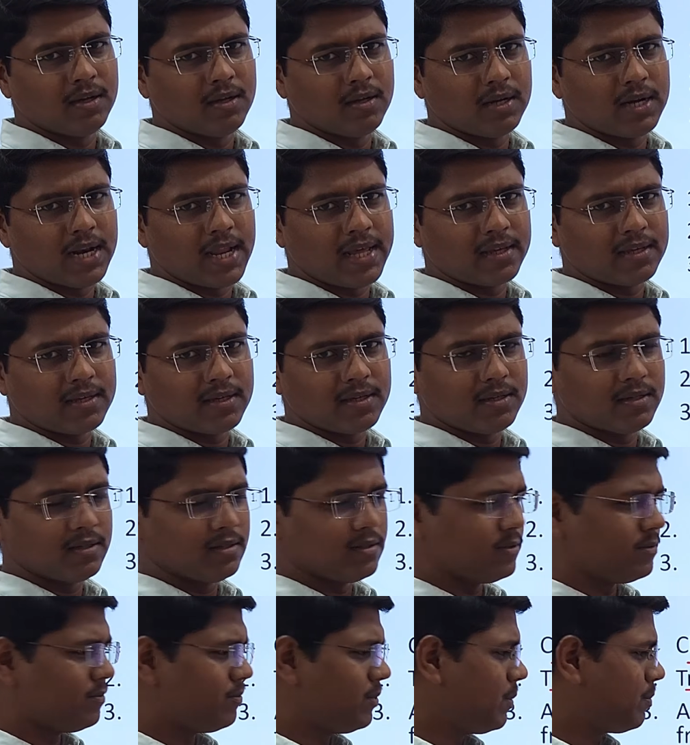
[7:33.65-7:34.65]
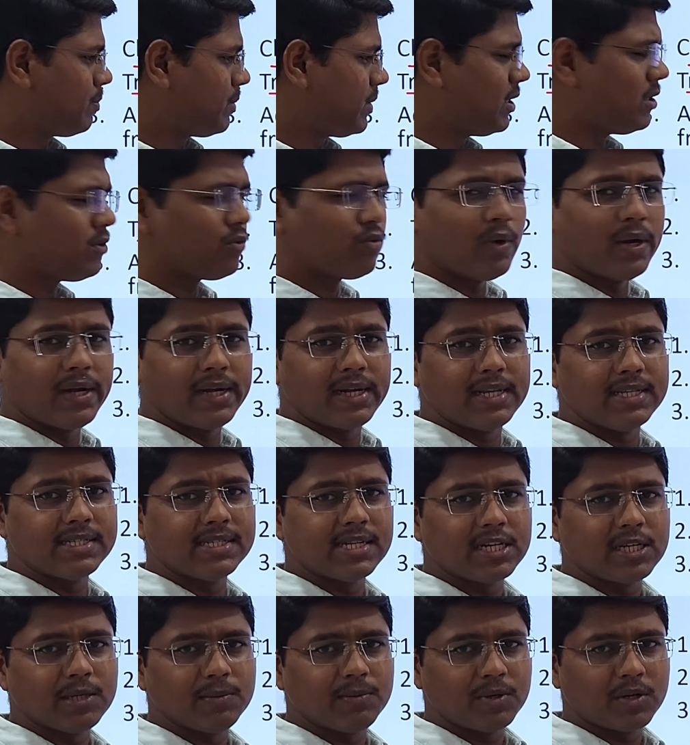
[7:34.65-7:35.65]
like 15-20
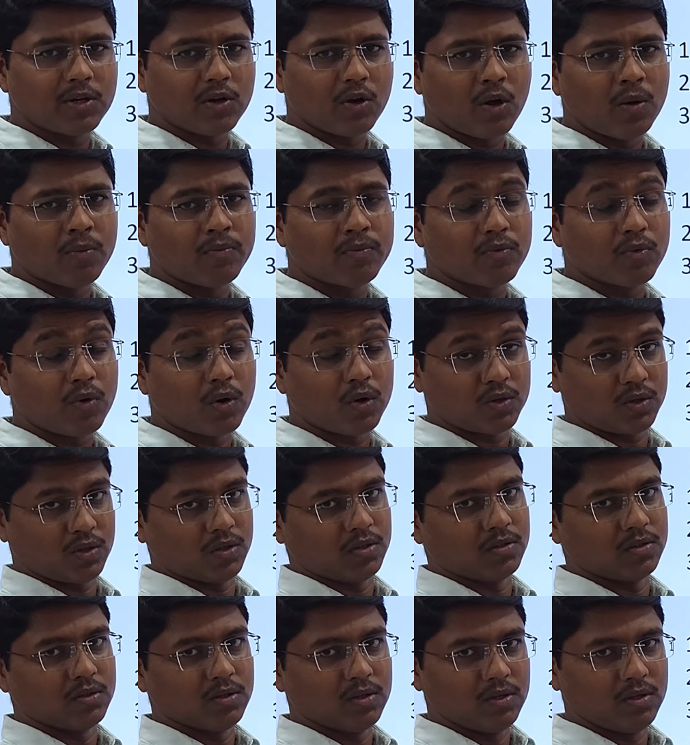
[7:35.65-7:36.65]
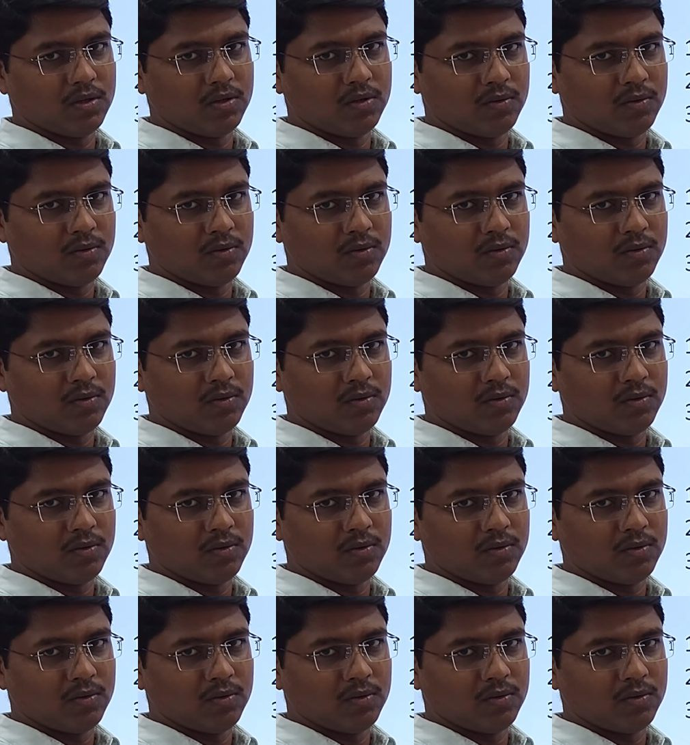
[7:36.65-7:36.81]
cm of cotton.